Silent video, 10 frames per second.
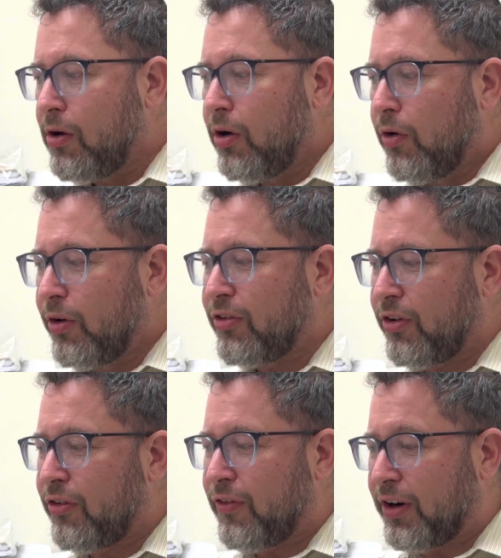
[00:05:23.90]
which
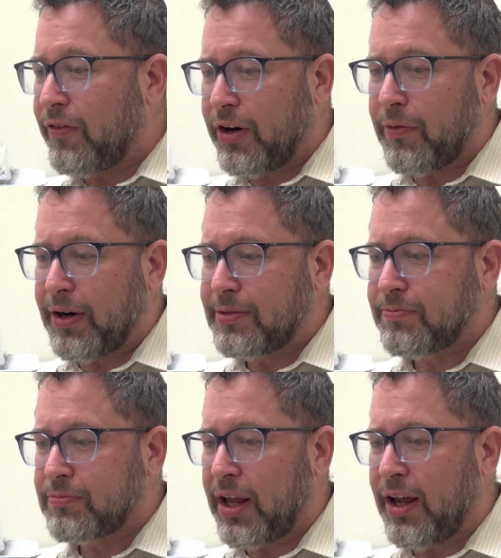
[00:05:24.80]
is very, very rare.
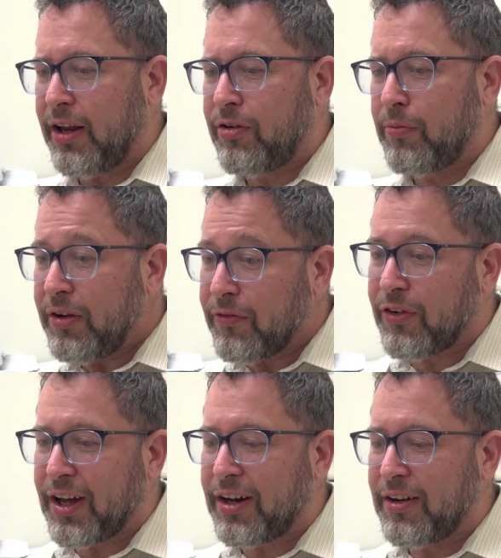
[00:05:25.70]
And the reason for
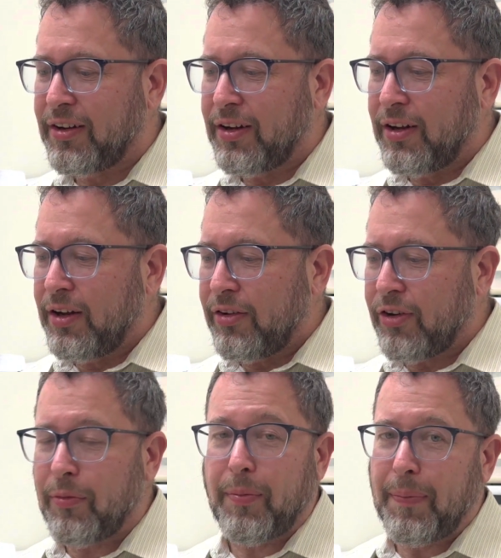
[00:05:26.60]
that is
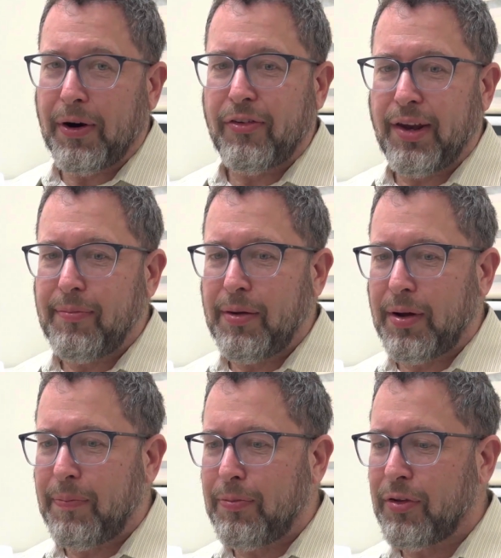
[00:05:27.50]
not what my parents named me. I
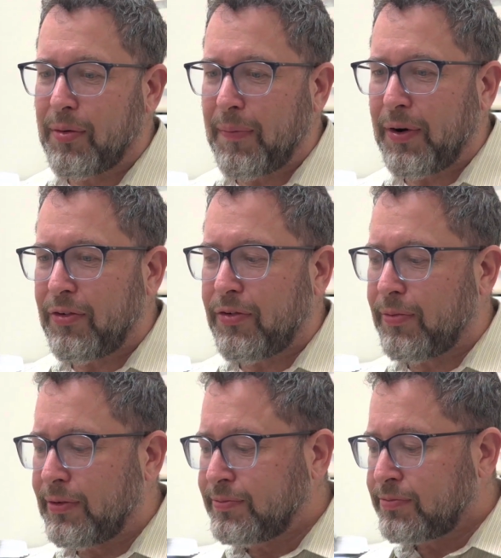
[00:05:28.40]
don't think my parents
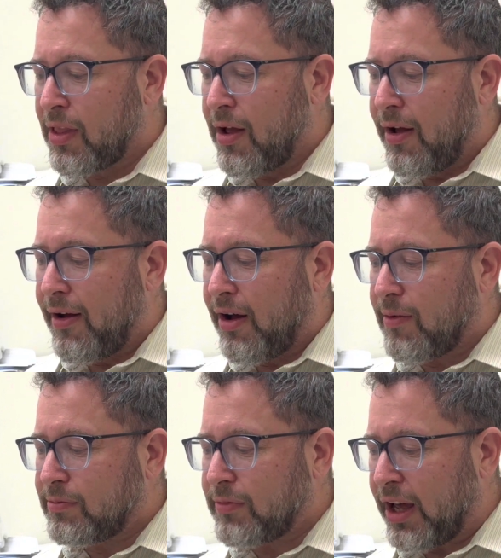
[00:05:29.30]

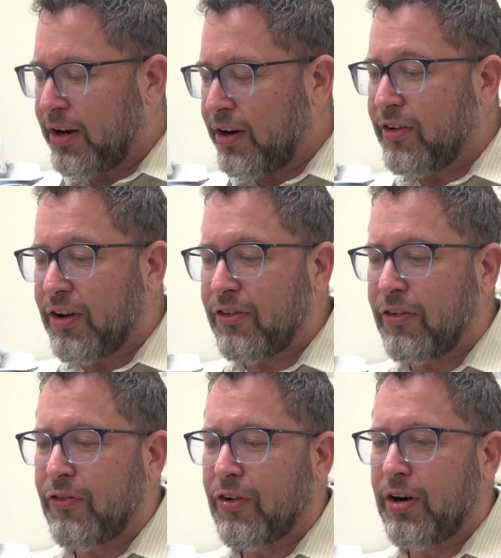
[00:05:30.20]
had any intention
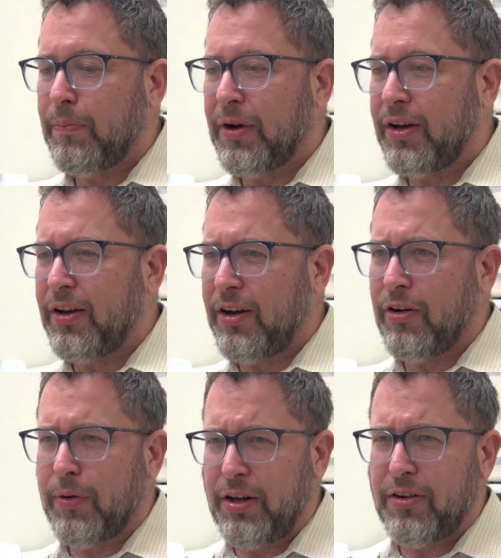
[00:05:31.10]
for it. But in
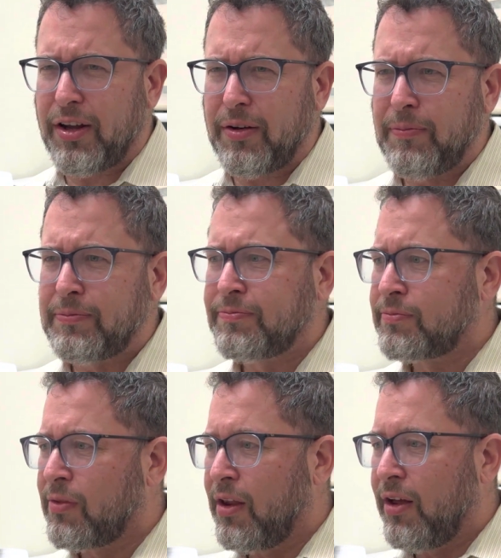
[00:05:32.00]
grade 10,
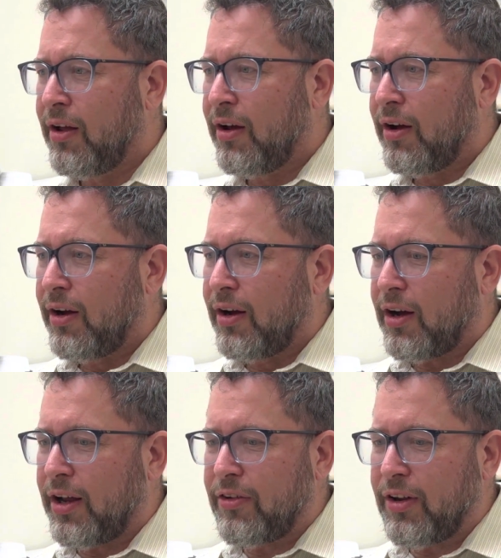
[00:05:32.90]

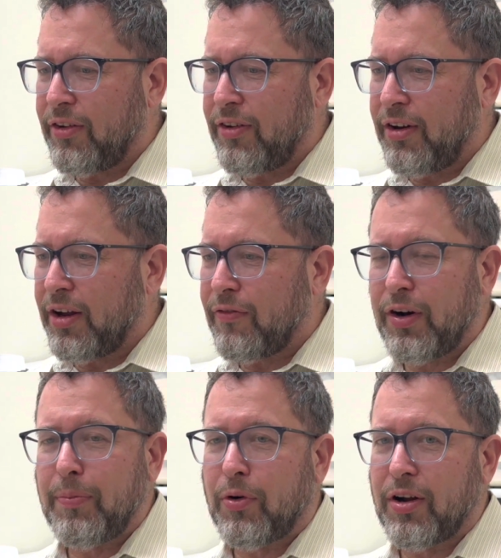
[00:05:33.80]
I had a tendency to get
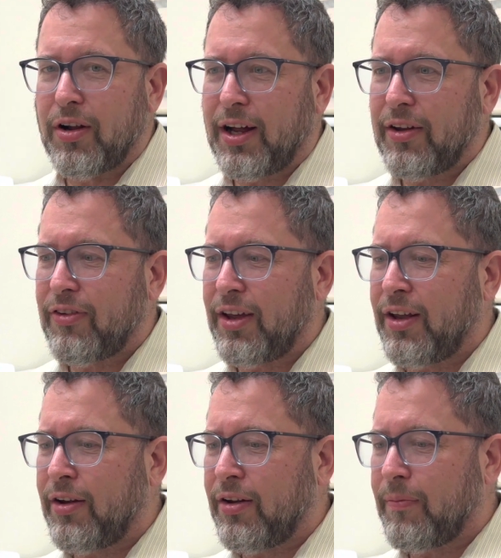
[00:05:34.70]
very bored in class, and